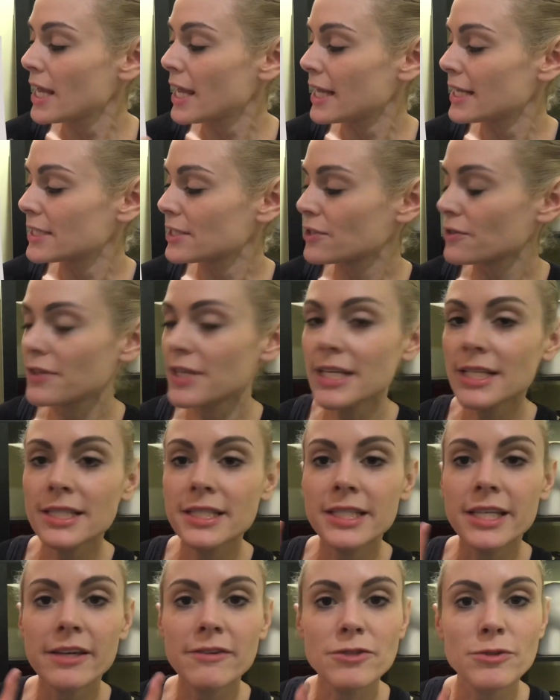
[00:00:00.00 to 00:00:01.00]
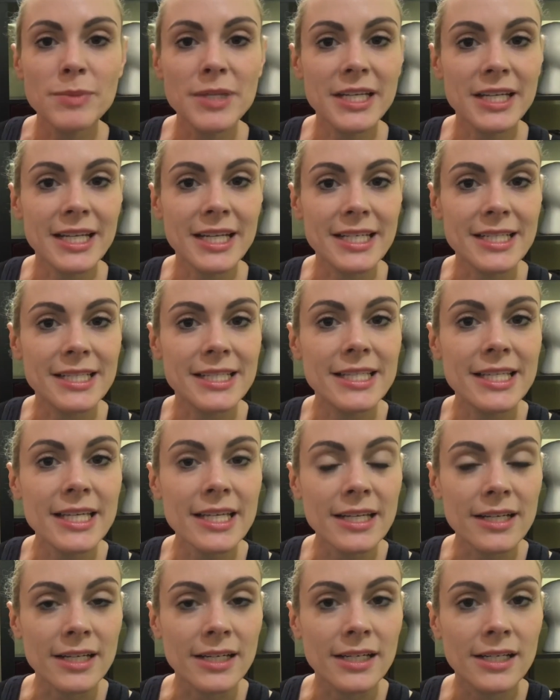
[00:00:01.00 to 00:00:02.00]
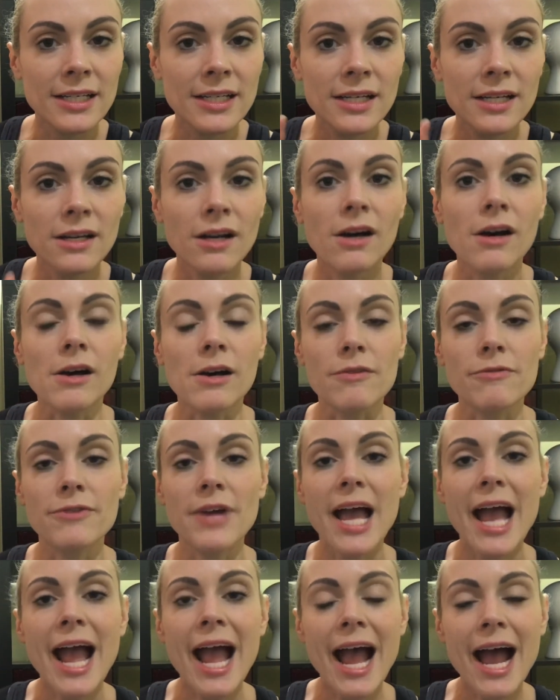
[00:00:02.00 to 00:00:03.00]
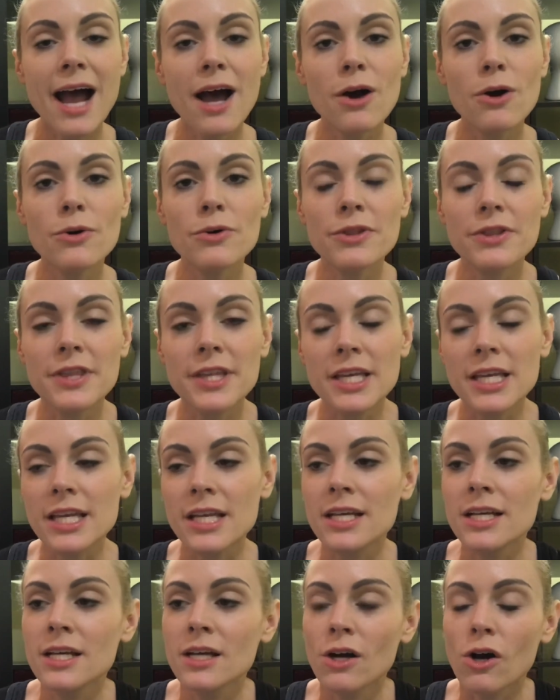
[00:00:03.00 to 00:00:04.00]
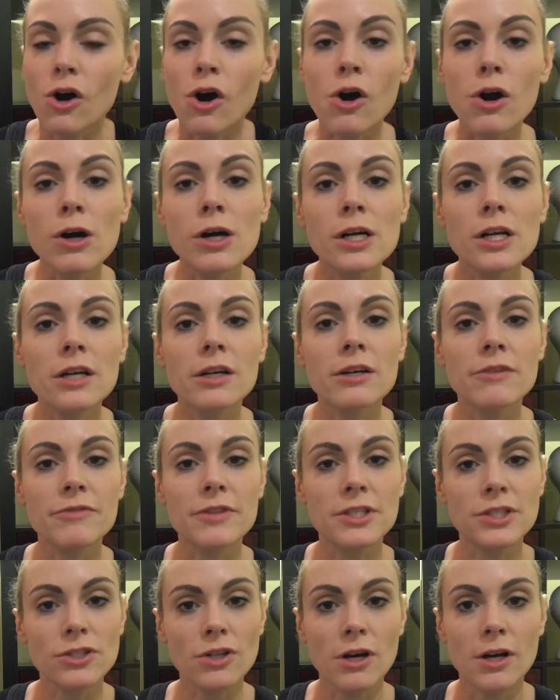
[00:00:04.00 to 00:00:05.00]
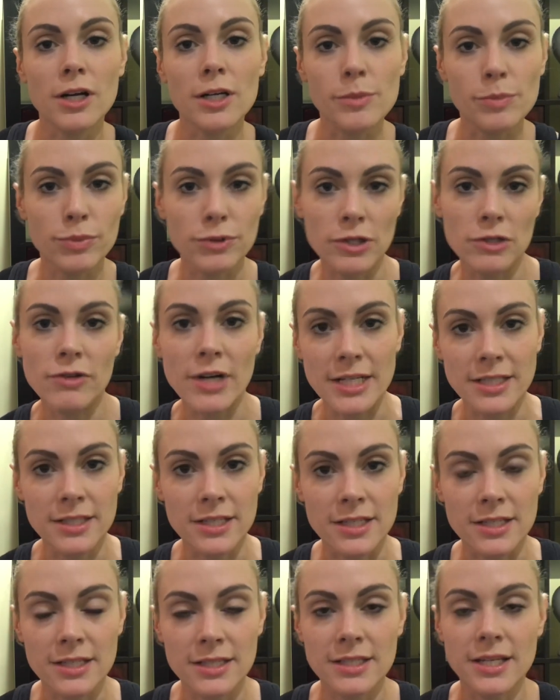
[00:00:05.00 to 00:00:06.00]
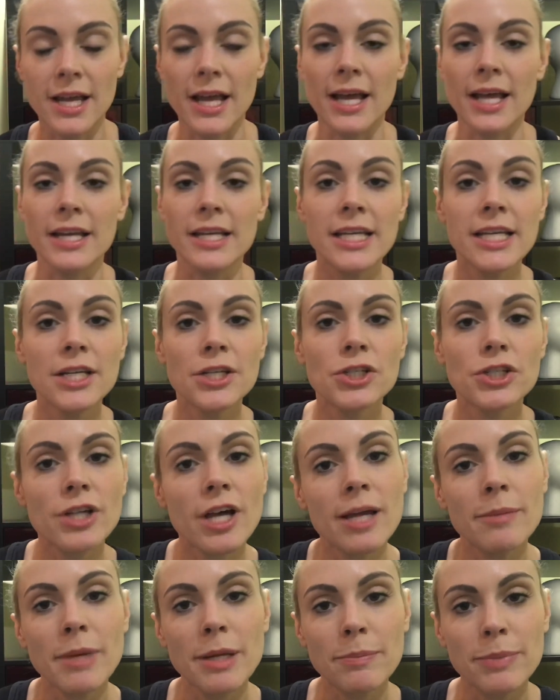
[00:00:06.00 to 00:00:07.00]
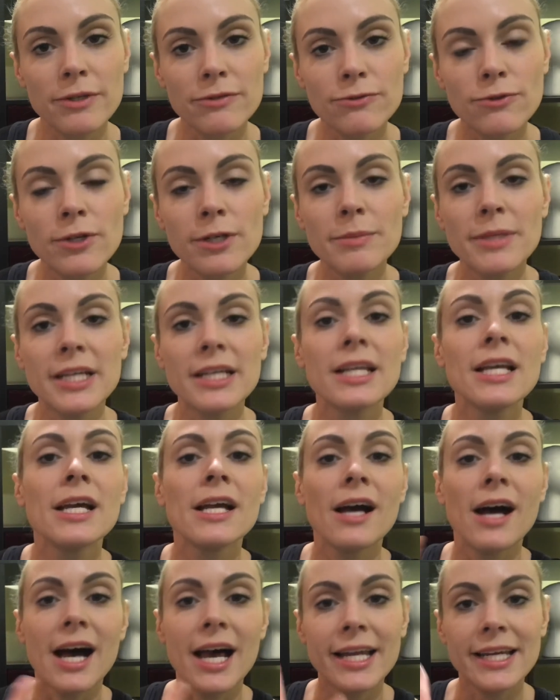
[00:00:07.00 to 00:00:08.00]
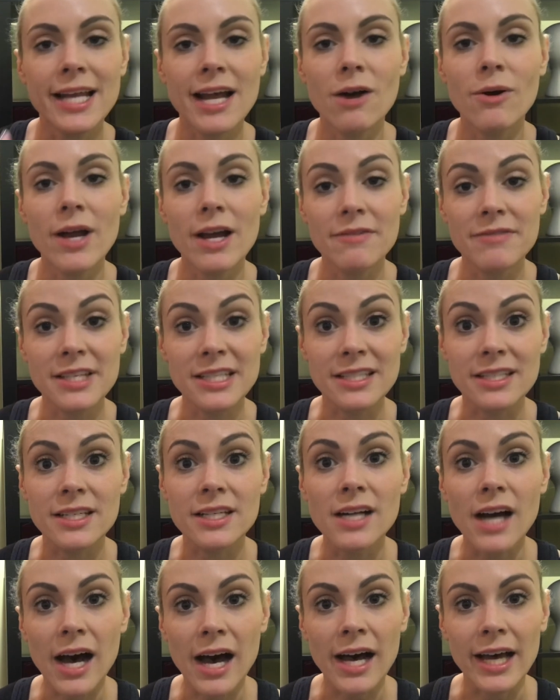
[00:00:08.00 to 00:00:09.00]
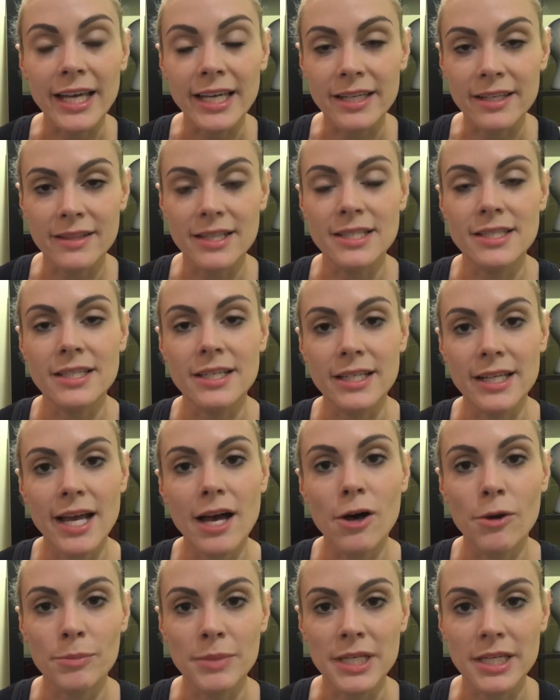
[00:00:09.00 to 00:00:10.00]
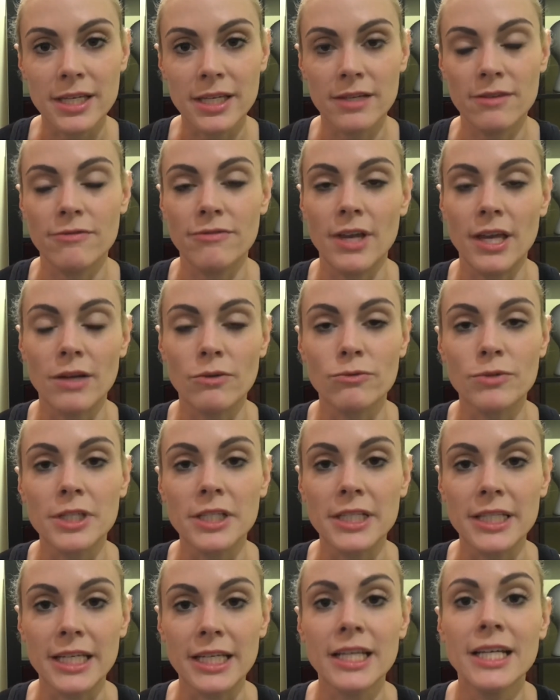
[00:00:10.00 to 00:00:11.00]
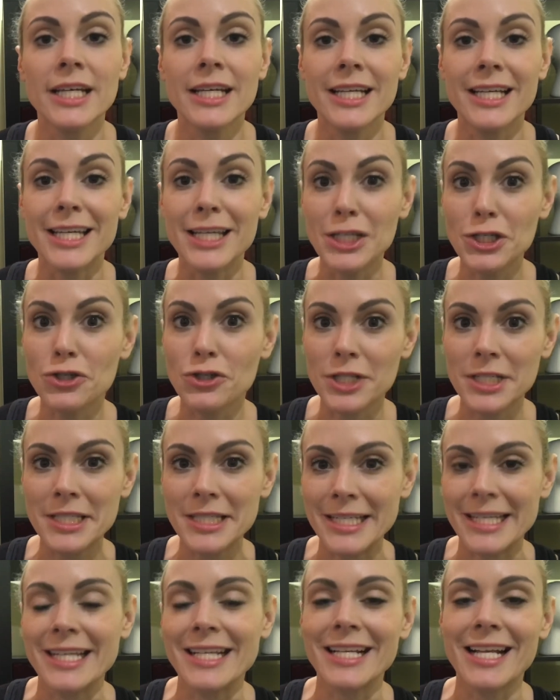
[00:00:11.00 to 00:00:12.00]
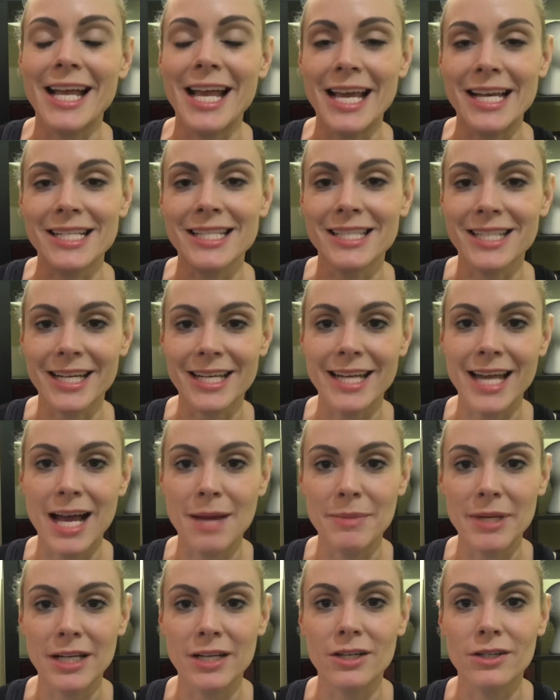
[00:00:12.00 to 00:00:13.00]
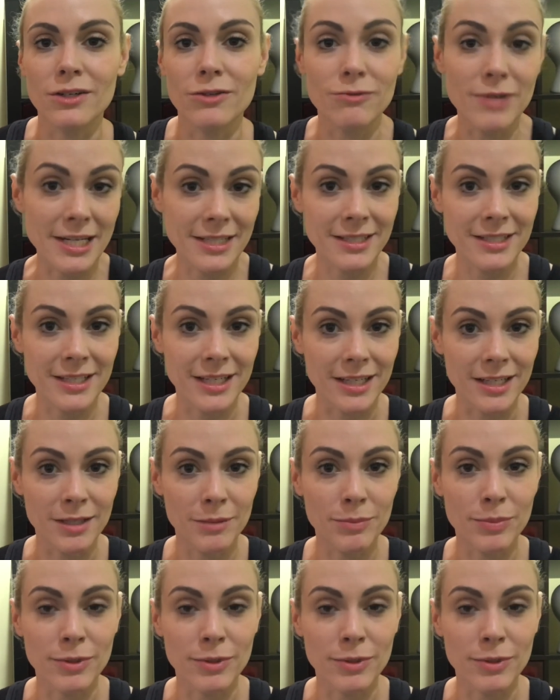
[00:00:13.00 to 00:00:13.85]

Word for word: And so this gives me an idea of how the arc of the song progresses. And each time I perform it, I now have this guide that's gonna help me give a really interesting and dynamic arresting